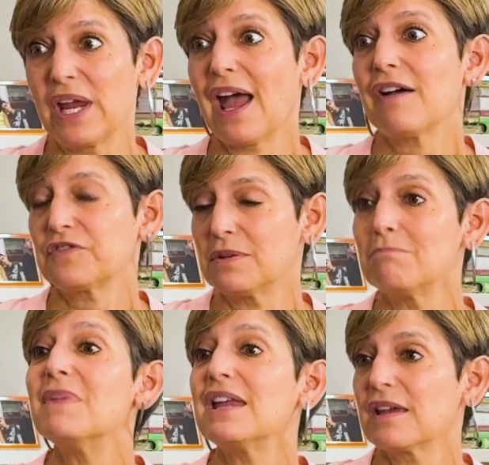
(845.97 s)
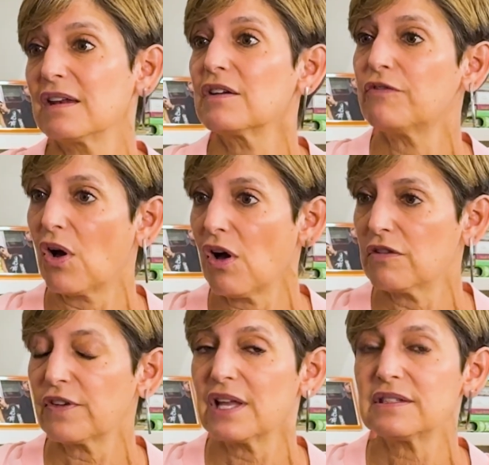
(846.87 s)
We have to make it
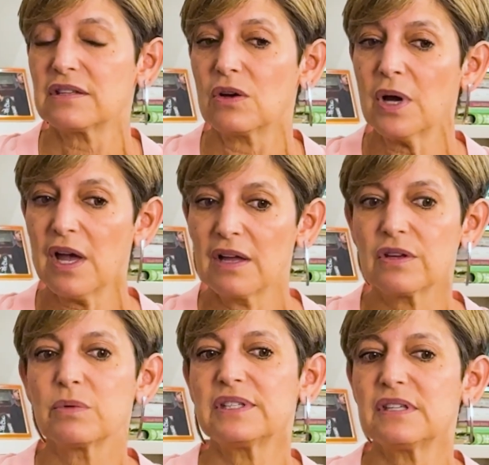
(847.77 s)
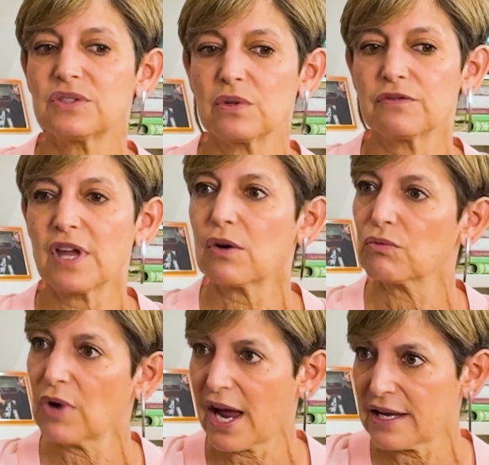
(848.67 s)
evolve. And so there was this sort of like
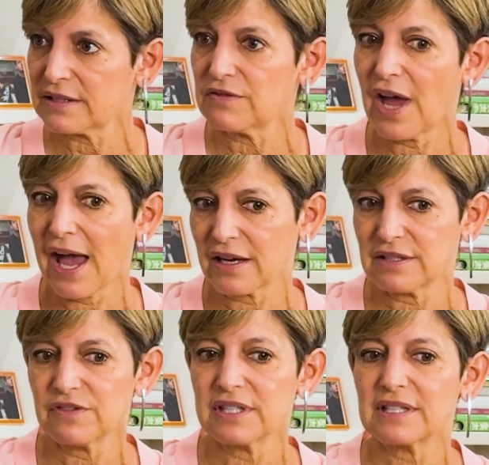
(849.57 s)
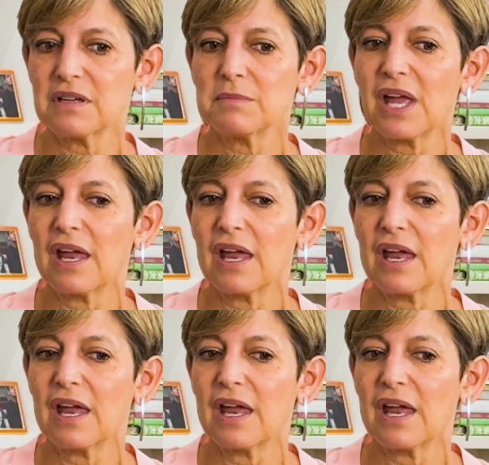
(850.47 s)
rise of activism.